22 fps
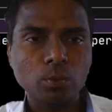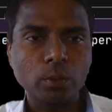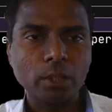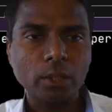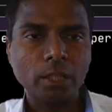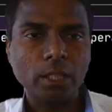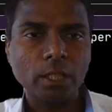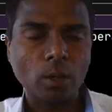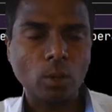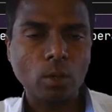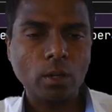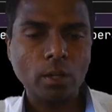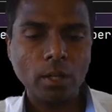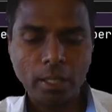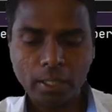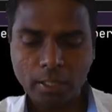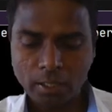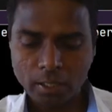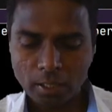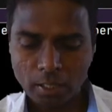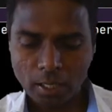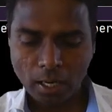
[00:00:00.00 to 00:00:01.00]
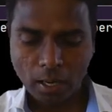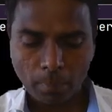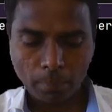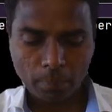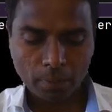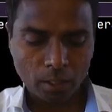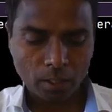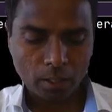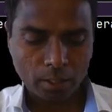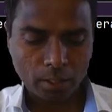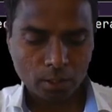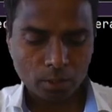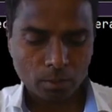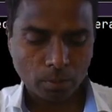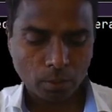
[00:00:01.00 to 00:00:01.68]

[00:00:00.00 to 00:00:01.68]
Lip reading: We cannot write in capital letters,